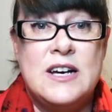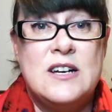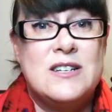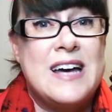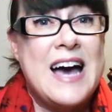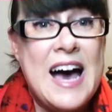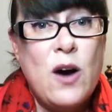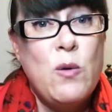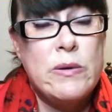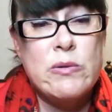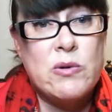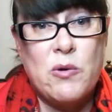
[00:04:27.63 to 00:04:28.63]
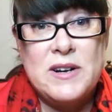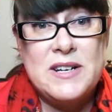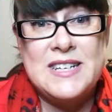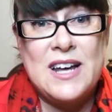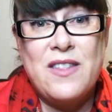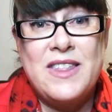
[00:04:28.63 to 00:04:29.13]
to how we were going to
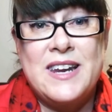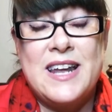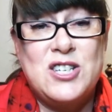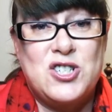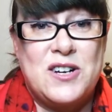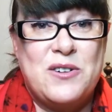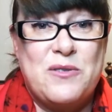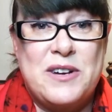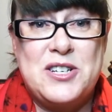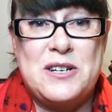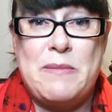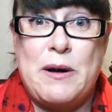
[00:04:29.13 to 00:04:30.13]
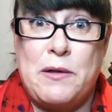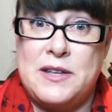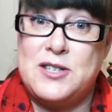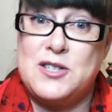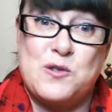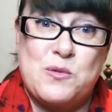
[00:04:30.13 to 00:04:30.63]
tell the next generation about
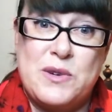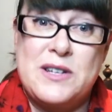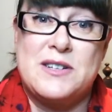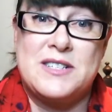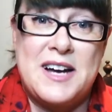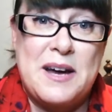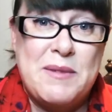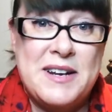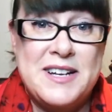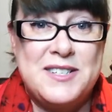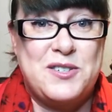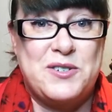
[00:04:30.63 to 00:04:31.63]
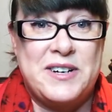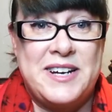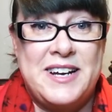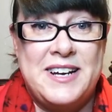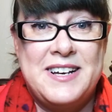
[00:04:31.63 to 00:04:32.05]
this surreal time in history.